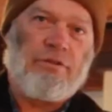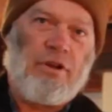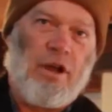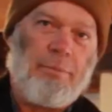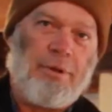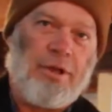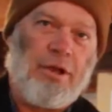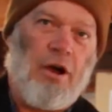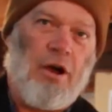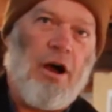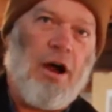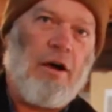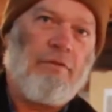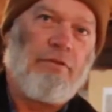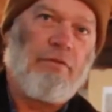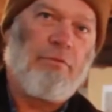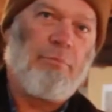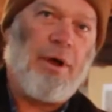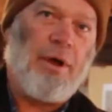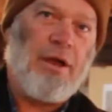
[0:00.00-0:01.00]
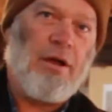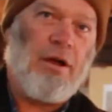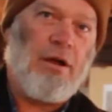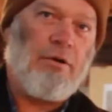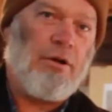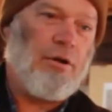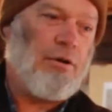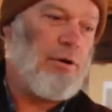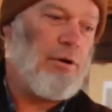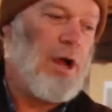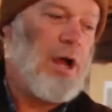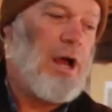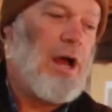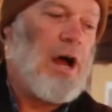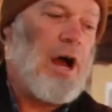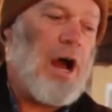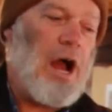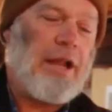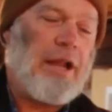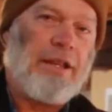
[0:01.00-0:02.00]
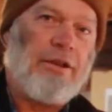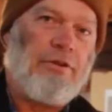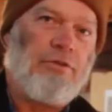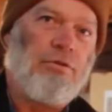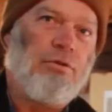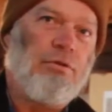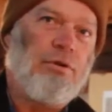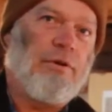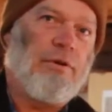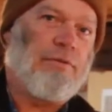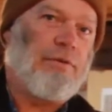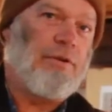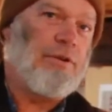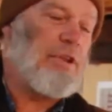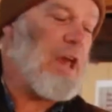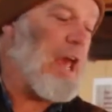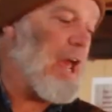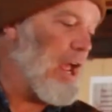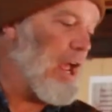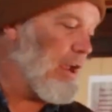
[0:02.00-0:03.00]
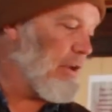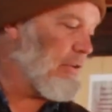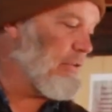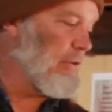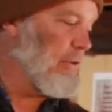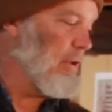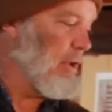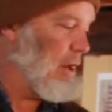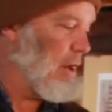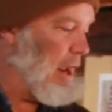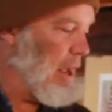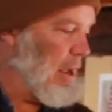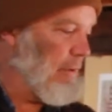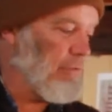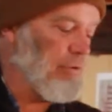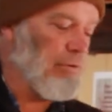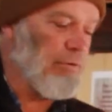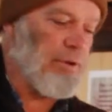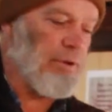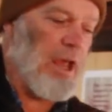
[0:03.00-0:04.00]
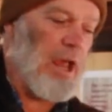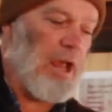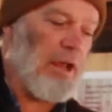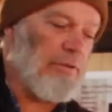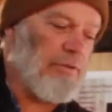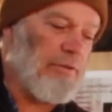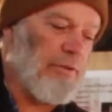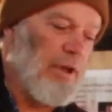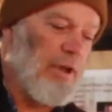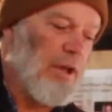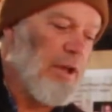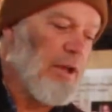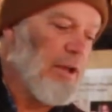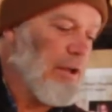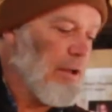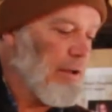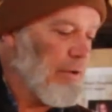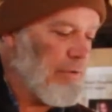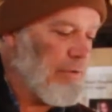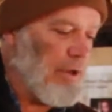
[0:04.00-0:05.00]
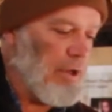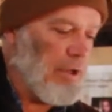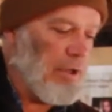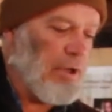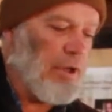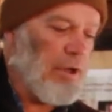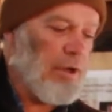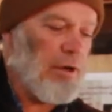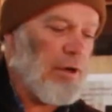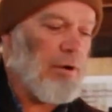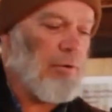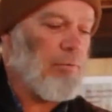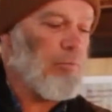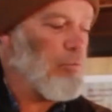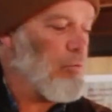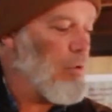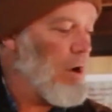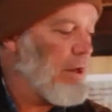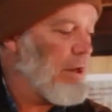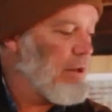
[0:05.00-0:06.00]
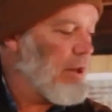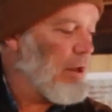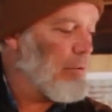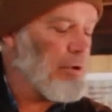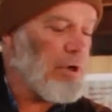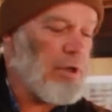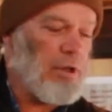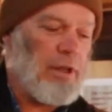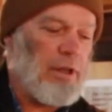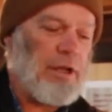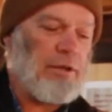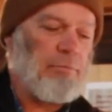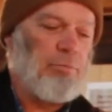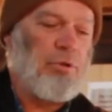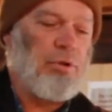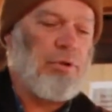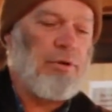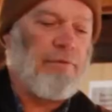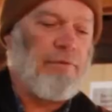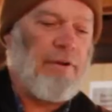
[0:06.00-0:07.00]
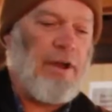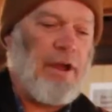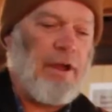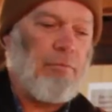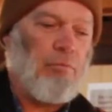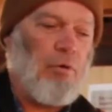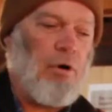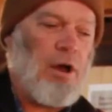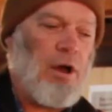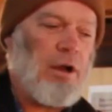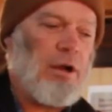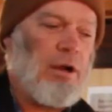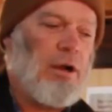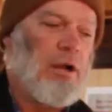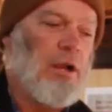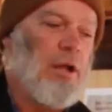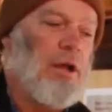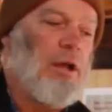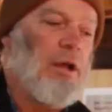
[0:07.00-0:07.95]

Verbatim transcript: coming off of my RO, I need two different tanks. And I have two tanks sitting here, one that will collect purified water